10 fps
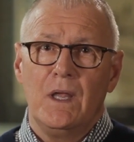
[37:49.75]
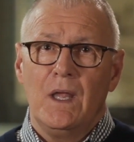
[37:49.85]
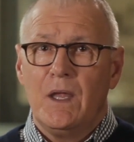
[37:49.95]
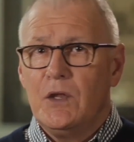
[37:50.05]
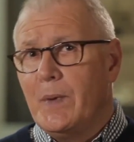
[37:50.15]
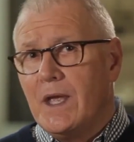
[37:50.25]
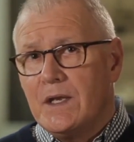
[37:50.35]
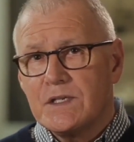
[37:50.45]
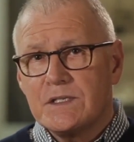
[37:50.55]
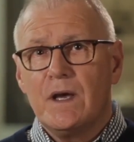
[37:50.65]
And you begin to
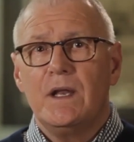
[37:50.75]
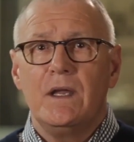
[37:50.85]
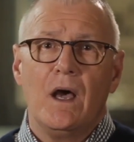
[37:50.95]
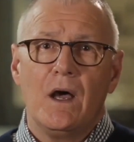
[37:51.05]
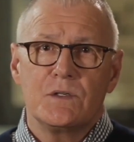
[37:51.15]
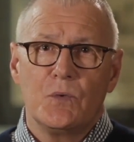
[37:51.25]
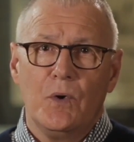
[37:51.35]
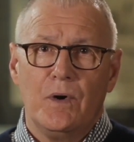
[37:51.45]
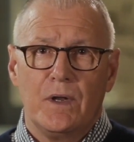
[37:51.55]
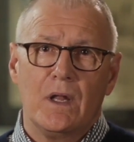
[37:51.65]
study God's
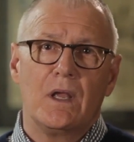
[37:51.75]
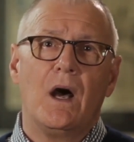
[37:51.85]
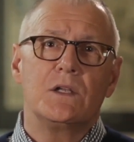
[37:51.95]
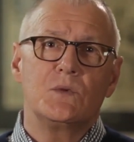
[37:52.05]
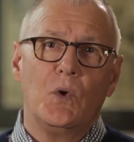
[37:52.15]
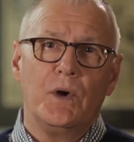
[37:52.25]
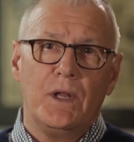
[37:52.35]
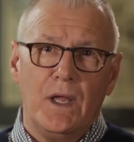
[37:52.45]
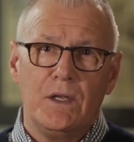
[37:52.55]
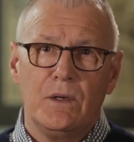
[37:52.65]
Word, get God's Word
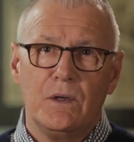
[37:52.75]
in you,